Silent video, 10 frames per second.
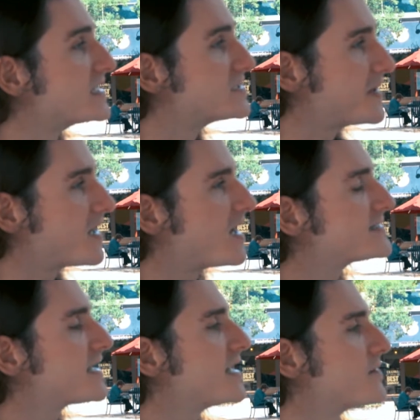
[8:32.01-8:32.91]
it's
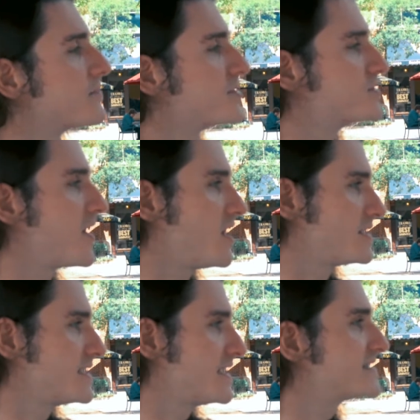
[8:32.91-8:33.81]
because I didn't push
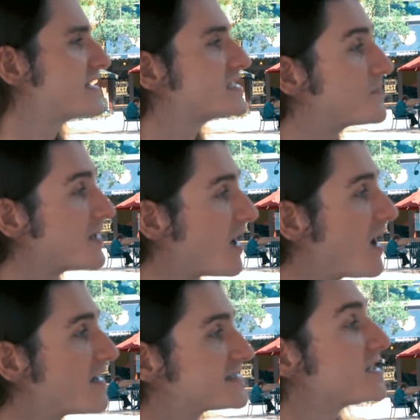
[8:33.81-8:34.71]
politics, and it's
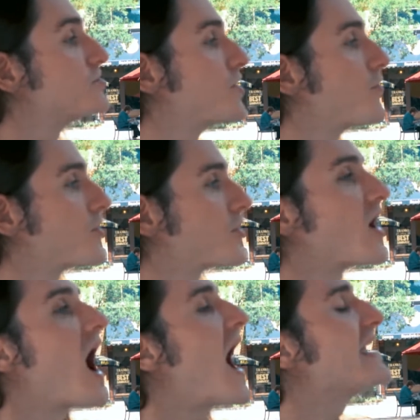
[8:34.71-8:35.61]
because I showed
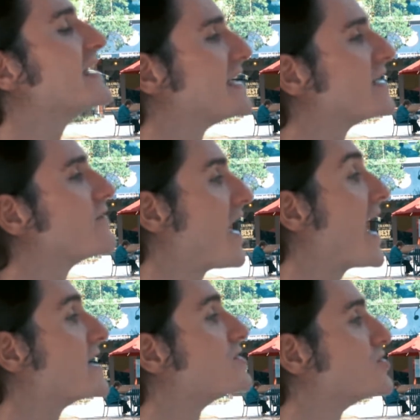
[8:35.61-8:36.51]
her I give
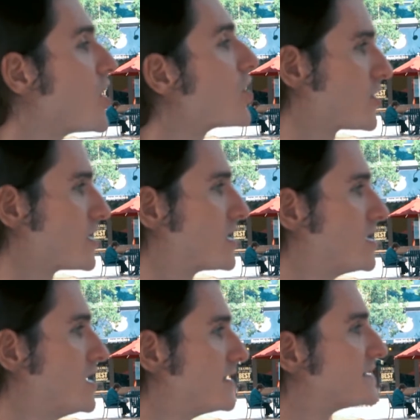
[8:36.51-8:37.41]
a darn.
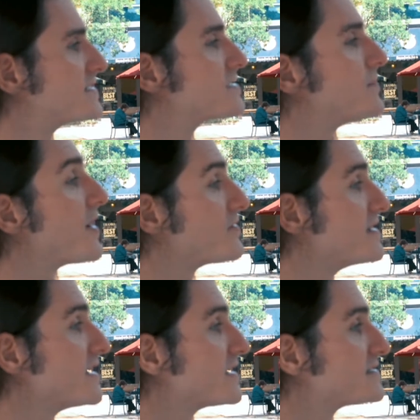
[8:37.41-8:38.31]
This is about
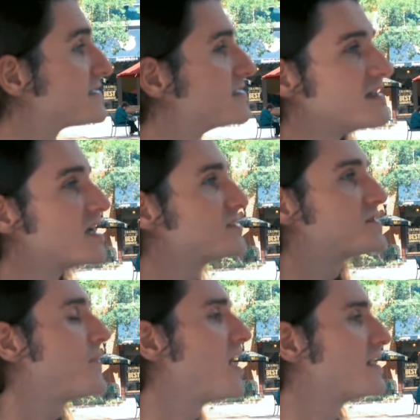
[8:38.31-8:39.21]
this, not
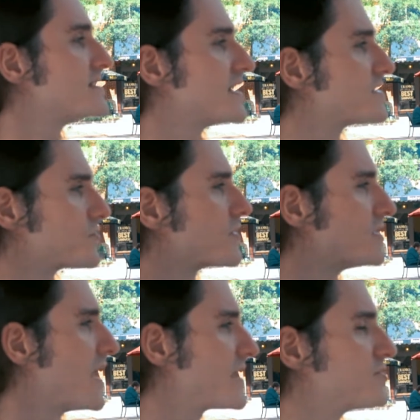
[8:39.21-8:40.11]
just politics or an
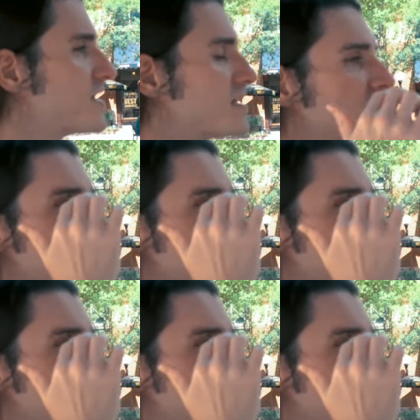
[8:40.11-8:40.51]
election.